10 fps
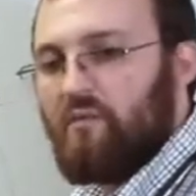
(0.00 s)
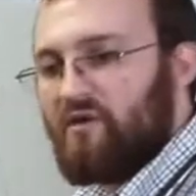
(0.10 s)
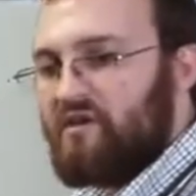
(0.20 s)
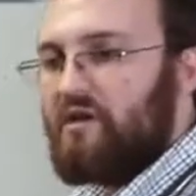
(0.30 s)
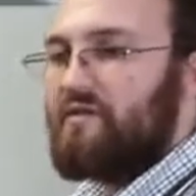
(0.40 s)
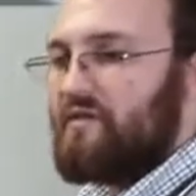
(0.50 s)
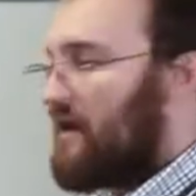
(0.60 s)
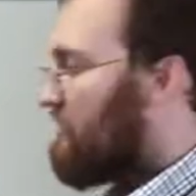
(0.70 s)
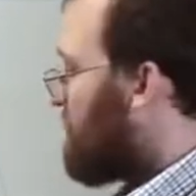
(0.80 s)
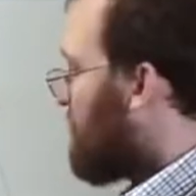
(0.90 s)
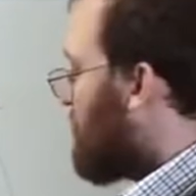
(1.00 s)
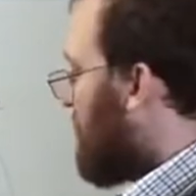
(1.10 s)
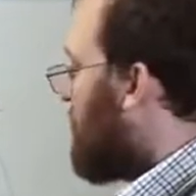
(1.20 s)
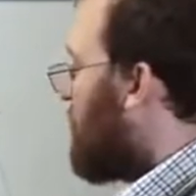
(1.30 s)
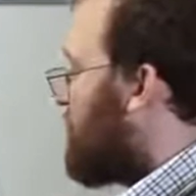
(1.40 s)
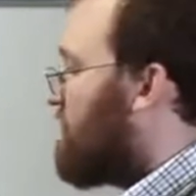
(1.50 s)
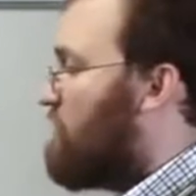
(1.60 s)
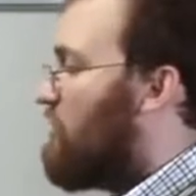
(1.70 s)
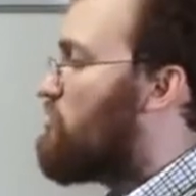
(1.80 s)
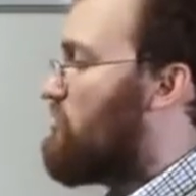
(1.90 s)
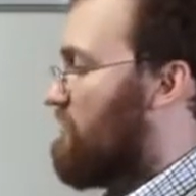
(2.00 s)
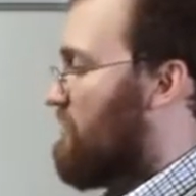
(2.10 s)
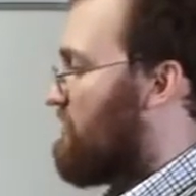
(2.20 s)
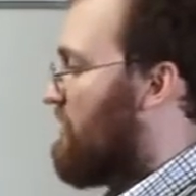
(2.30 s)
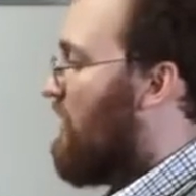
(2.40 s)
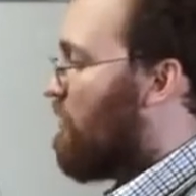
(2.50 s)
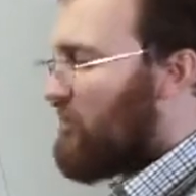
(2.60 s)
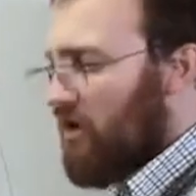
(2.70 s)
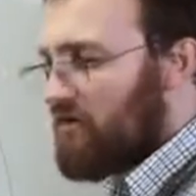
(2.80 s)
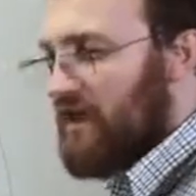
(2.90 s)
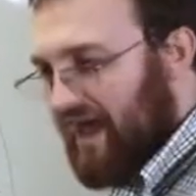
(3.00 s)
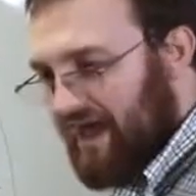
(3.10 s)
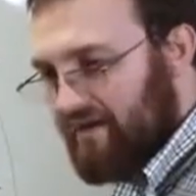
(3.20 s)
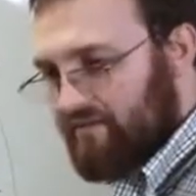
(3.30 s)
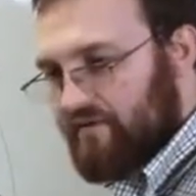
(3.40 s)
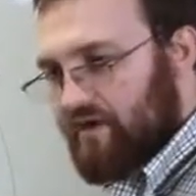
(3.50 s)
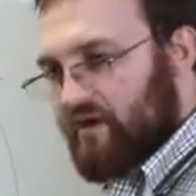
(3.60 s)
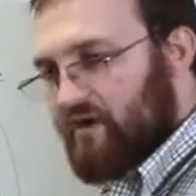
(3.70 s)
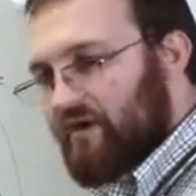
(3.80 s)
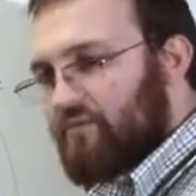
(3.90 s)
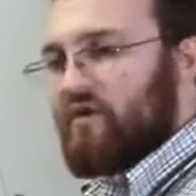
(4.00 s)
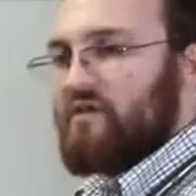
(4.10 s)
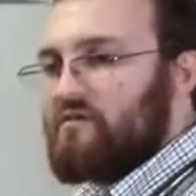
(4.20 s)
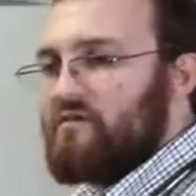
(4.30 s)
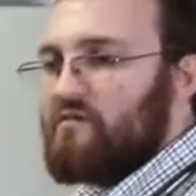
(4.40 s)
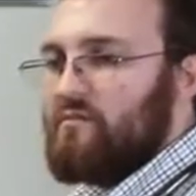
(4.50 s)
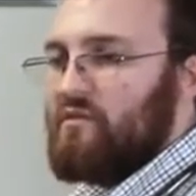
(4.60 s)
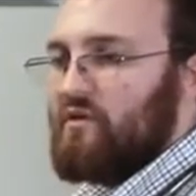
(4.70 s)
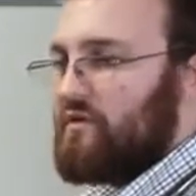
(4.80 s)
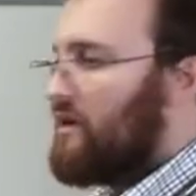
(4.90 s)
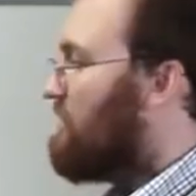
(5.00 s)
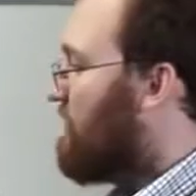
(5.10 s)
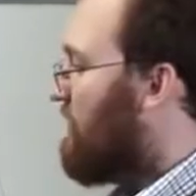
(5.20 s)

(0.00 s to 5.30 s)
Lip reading: But nonetheless, there's still some notion of this. We already have an upgrade system built in.